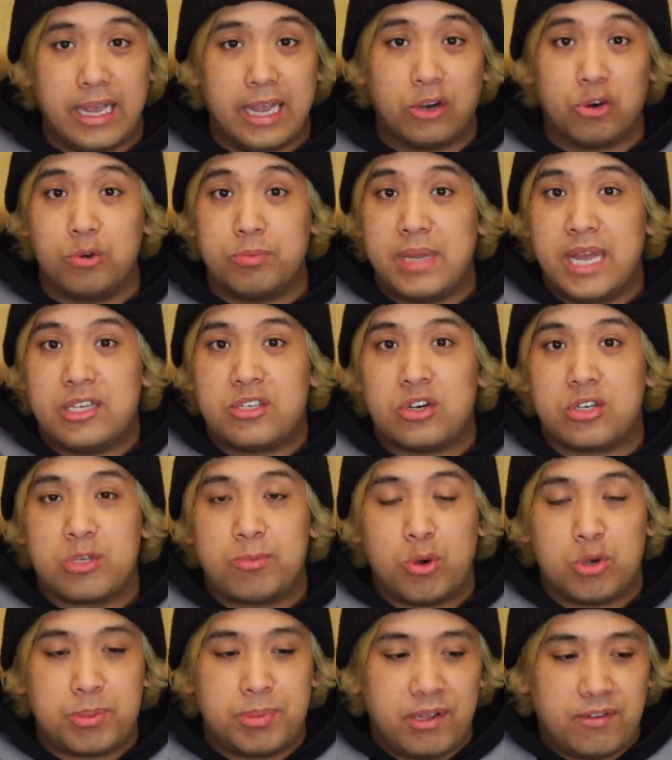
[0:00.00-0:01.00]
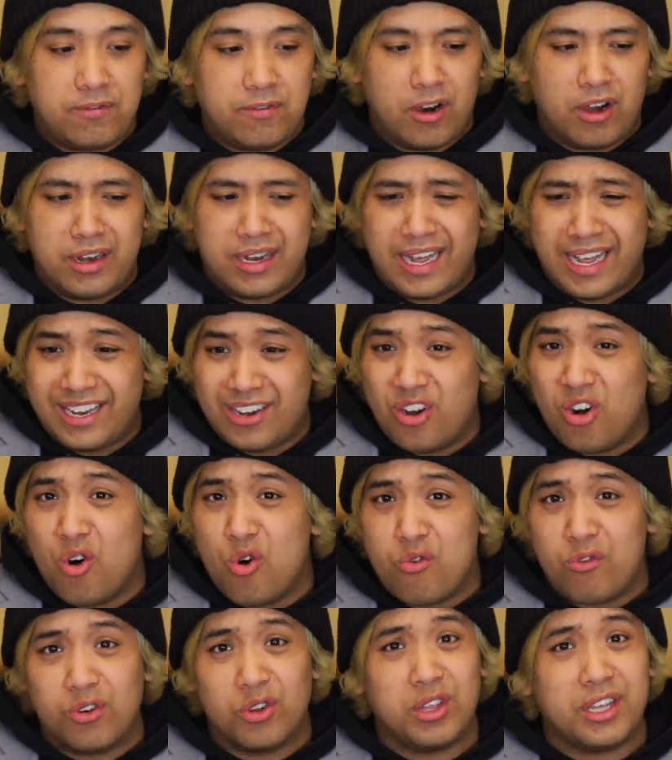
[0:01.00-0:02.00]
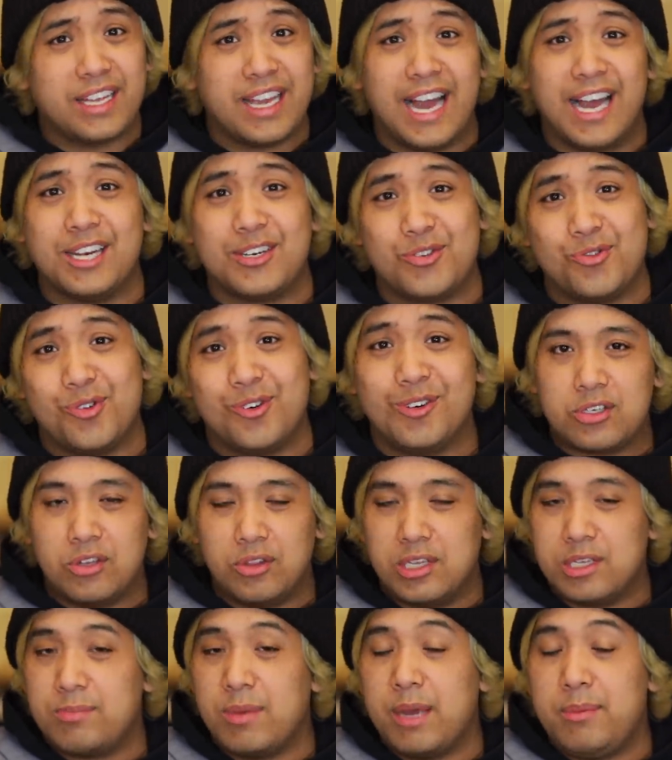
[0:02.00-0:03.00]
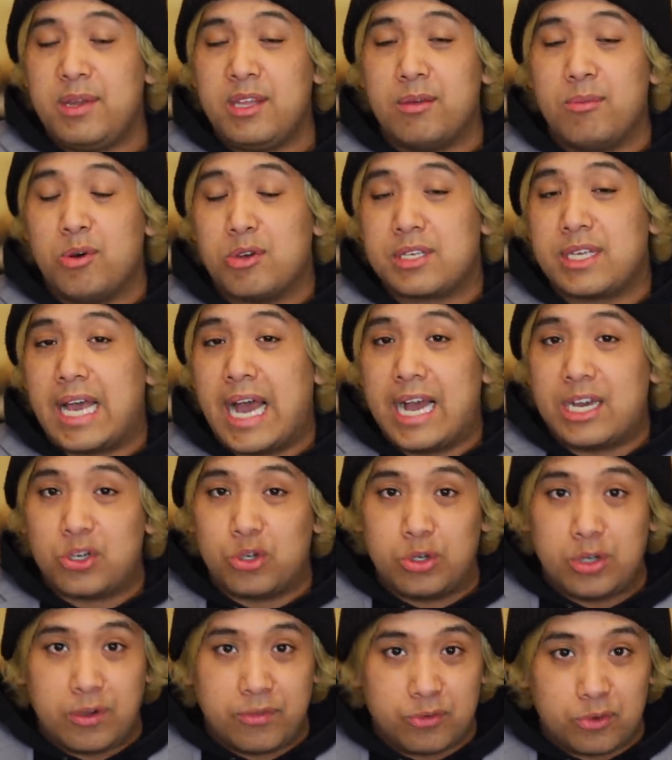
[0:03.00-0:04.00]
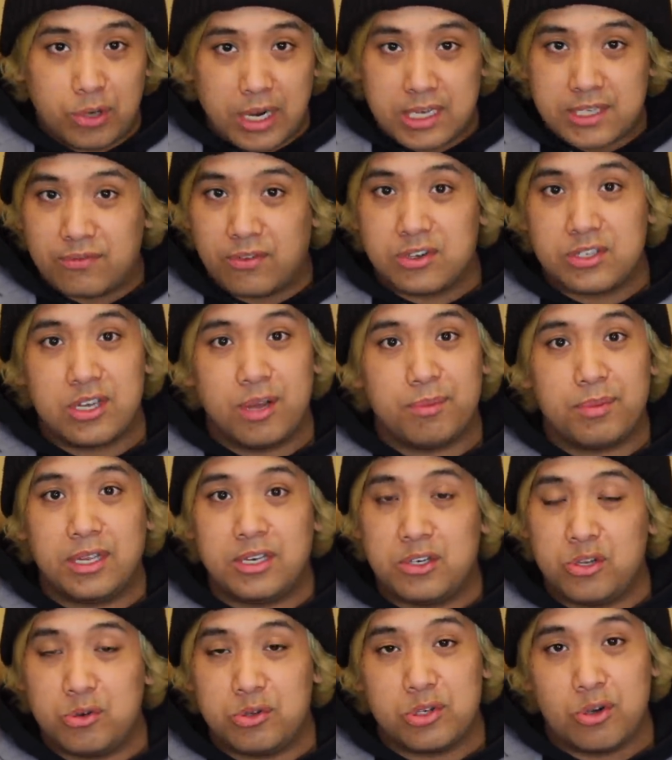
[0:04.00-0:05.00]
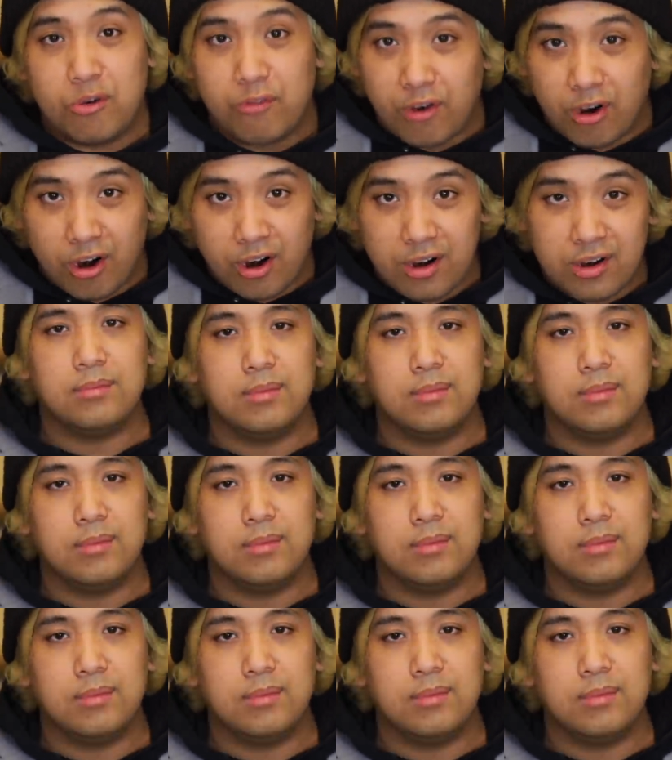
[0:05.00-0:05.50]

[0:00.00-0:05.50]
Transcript: And group dates are supposed to be fun and overly casual. So this might be the most casual you've dressed for something too so far.